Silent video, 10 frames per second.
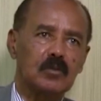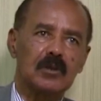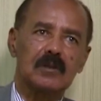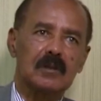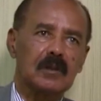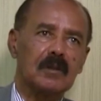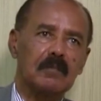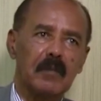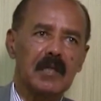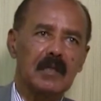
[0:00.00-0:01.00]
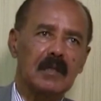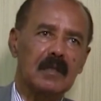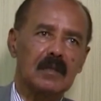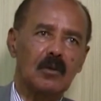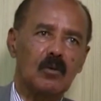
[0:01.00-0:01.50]
with many
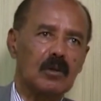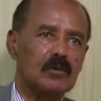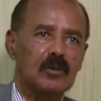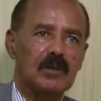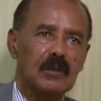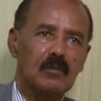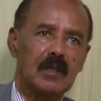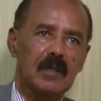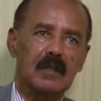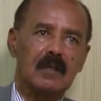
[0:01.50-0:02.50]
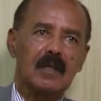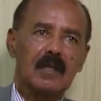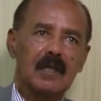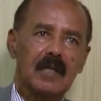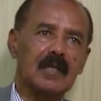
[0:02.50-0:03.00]
in the world so that we can
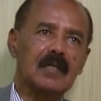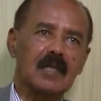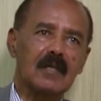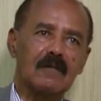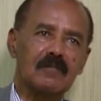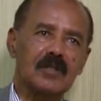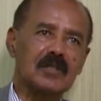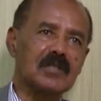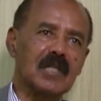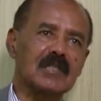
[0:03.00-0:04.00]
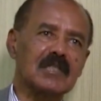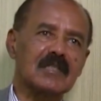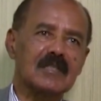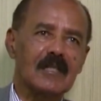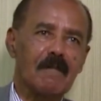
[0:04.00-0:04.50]
get rid of these
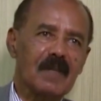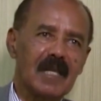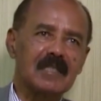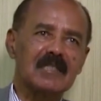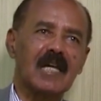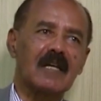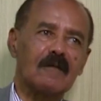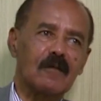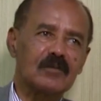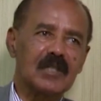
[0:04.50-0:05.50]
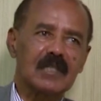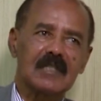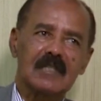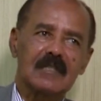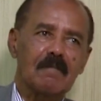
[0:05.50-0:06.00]
sanctions and cycle of
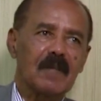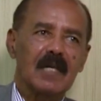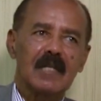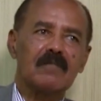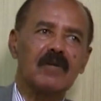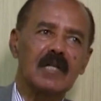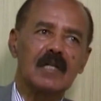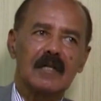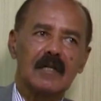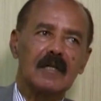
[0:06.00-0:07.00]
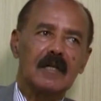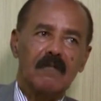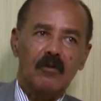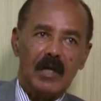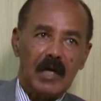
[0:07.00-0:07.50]
sanctions. It's very,
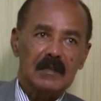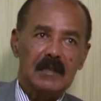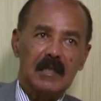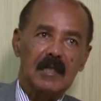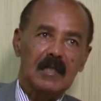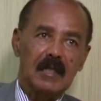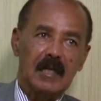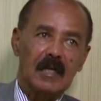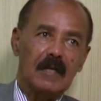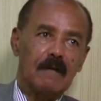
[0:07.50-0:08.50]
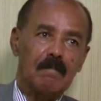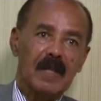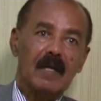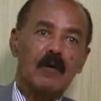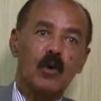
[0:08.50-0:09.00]
for us in Eritrea,
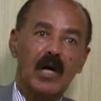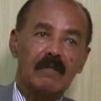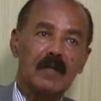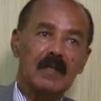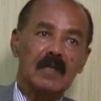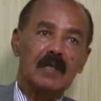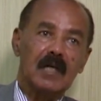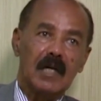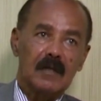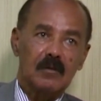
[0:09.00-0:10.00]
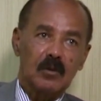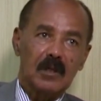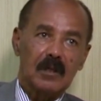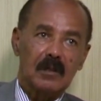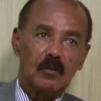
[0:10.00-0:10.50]
we have learned it the hard
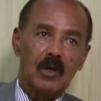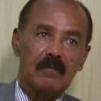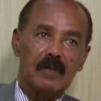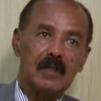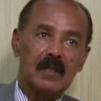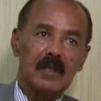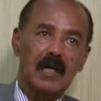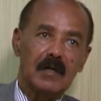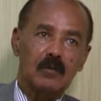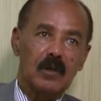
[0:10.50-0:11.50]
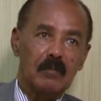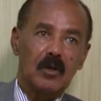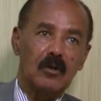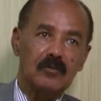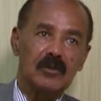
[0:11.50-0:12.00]
way. We have learned it the hard way
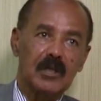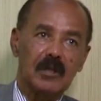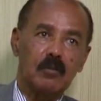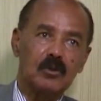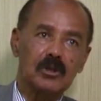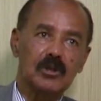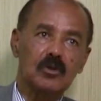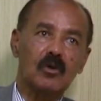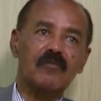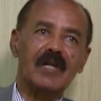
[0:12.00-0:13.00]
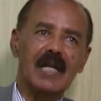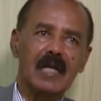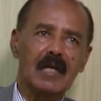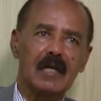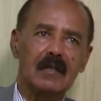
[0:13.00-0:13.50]
because they are in position of
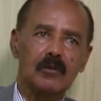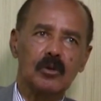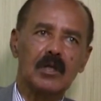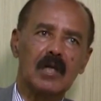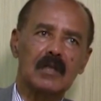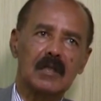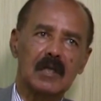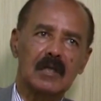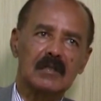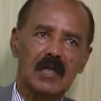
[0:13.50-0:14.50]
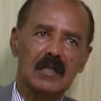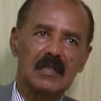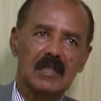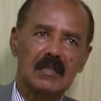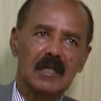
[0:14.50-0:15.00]
illegal unilateral
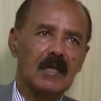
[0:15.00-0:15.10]
sanctions.